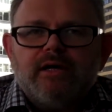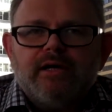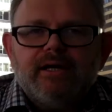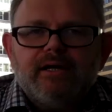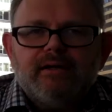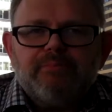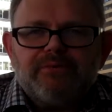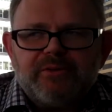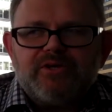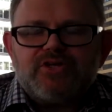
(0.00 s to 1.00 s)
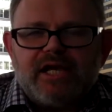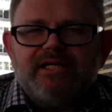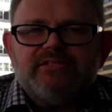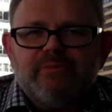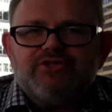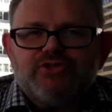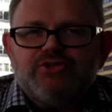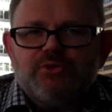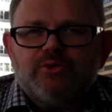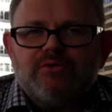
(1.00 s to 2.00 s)
Uh, pretty much any dimension
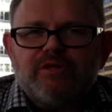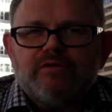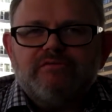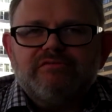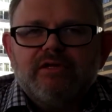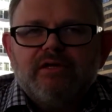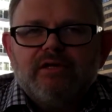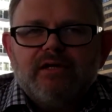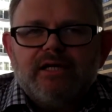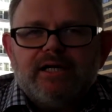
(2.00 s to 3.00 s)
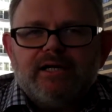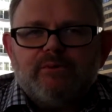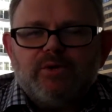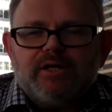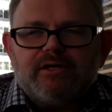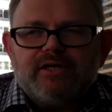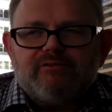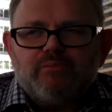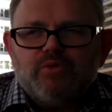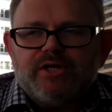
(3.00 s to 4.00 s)
that you can think of. Uh, we're going to
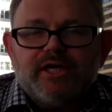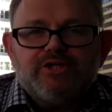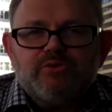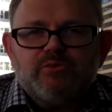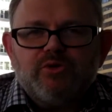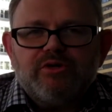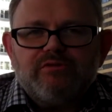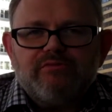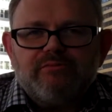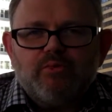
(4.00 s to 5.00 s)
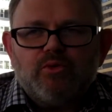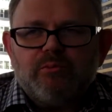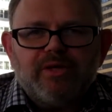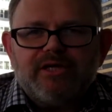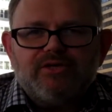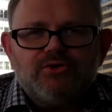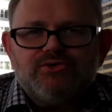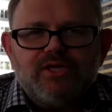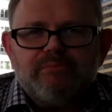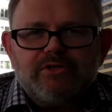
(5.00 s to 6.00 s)
have more engagement with more compelling
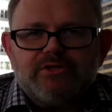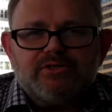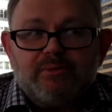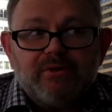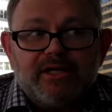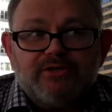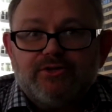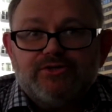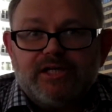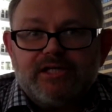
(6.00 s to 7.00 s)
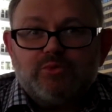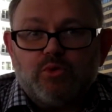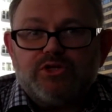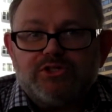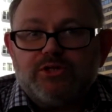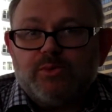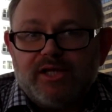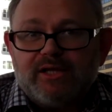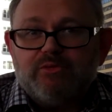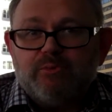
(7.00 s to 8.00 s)
content because compelling content is what is going to
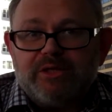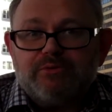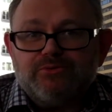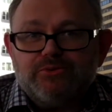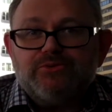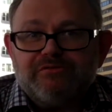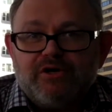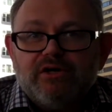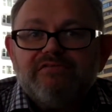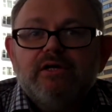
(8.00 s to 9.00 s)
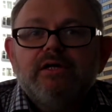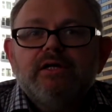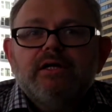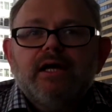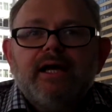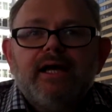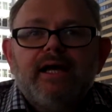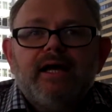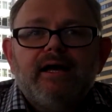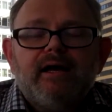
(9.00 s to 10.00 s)
enable people to survive.
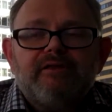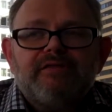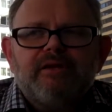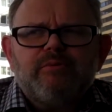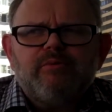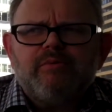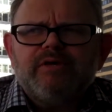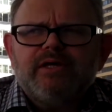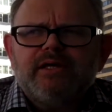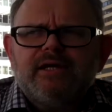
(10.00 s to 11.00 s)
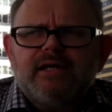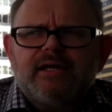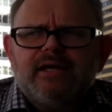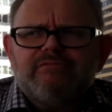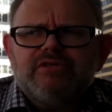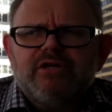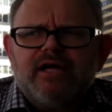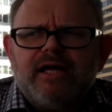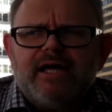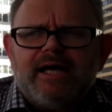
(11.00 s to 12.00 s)
Uh, I think we're probably going to get
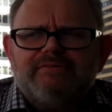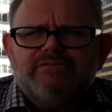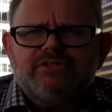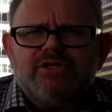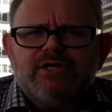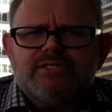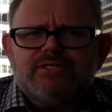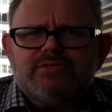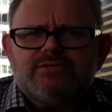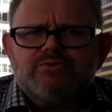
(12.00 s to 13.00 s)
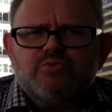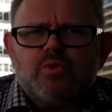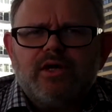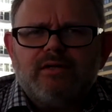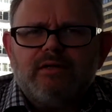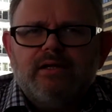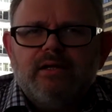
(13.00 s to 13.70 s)
cleverer advertisers as well.